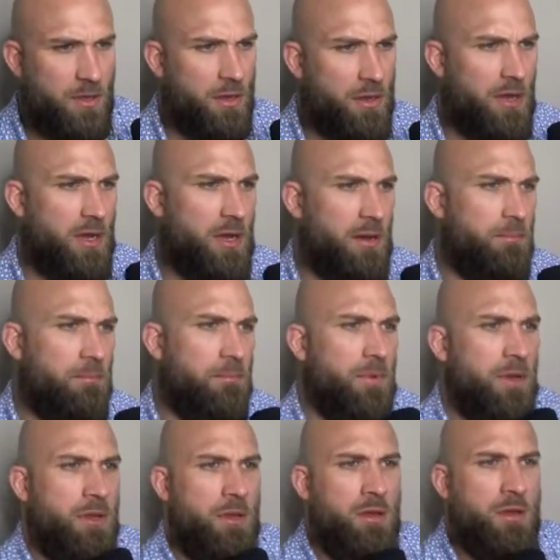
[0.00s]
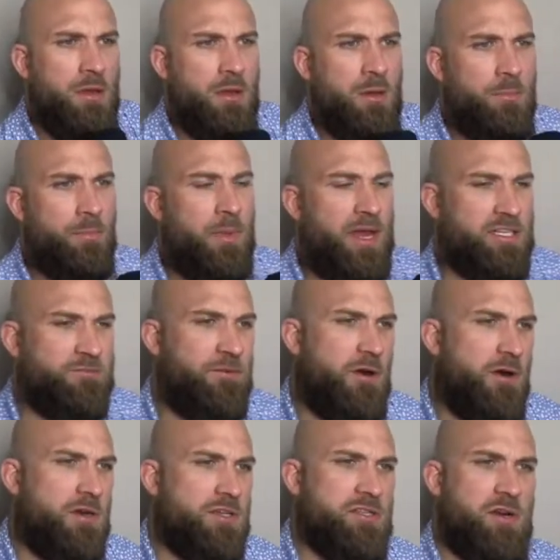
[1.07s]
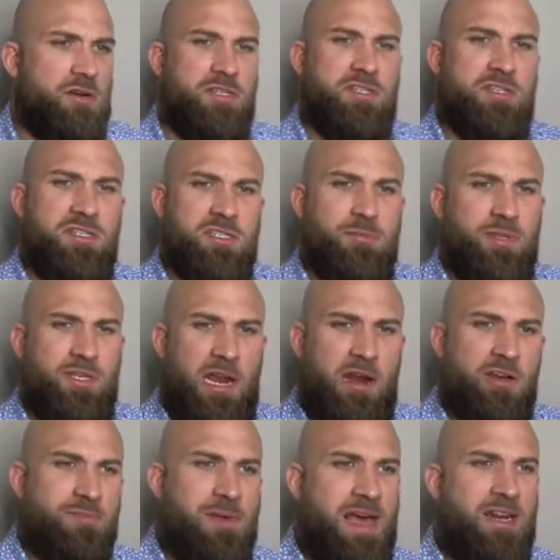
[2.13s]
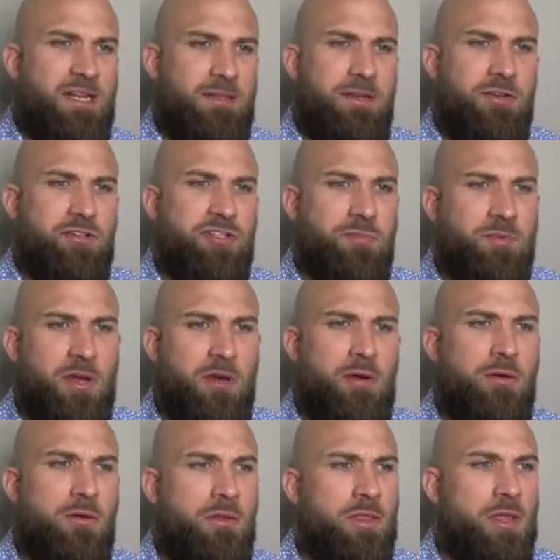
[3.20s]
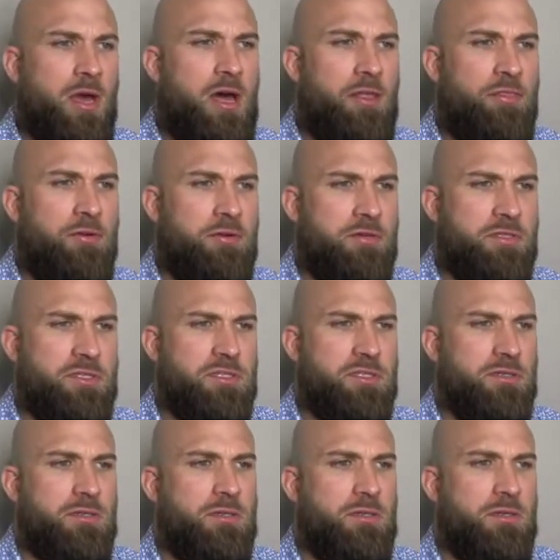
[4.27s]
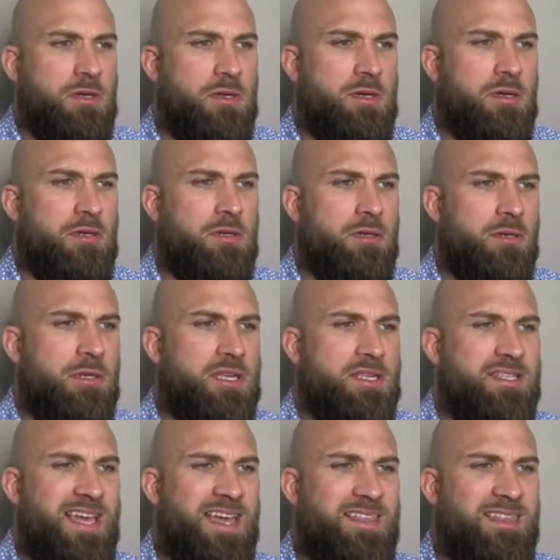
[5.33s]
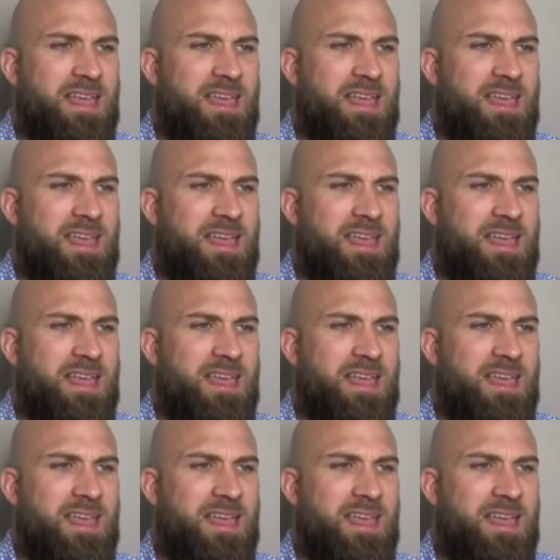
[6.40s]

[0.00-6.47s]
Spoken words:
As far as narcissism and charismatic leadership go, the authors contend